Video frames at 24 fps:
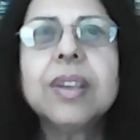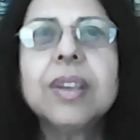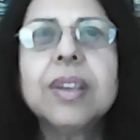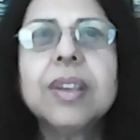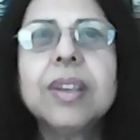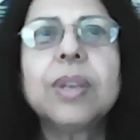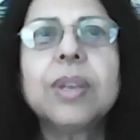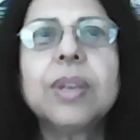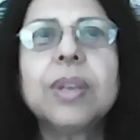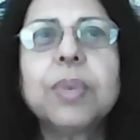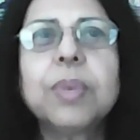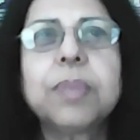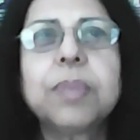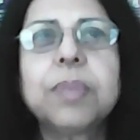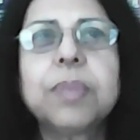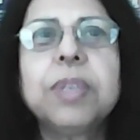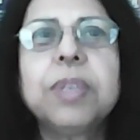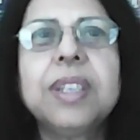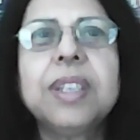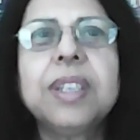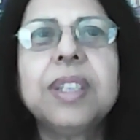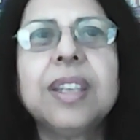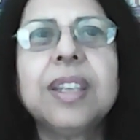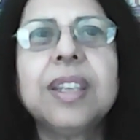So it was
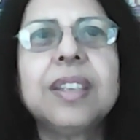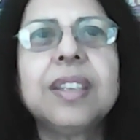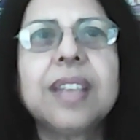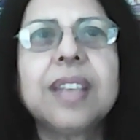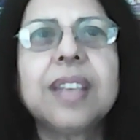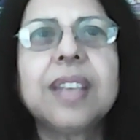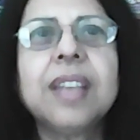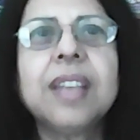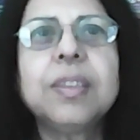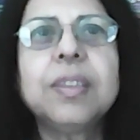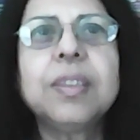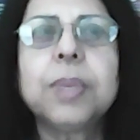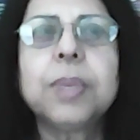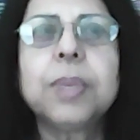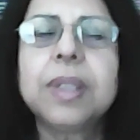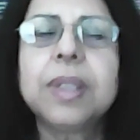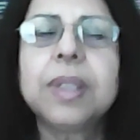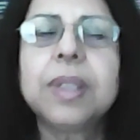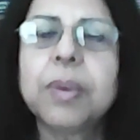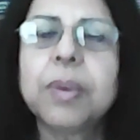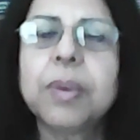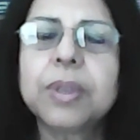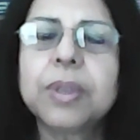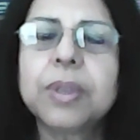pretty intense, but
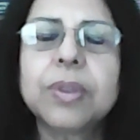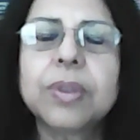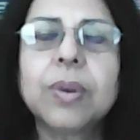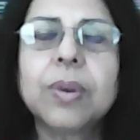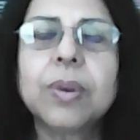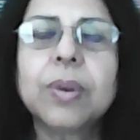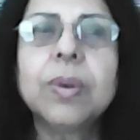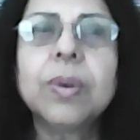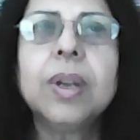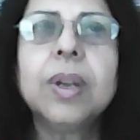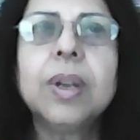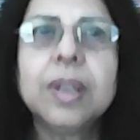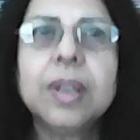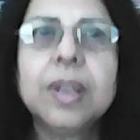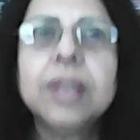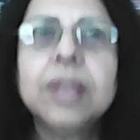they were so,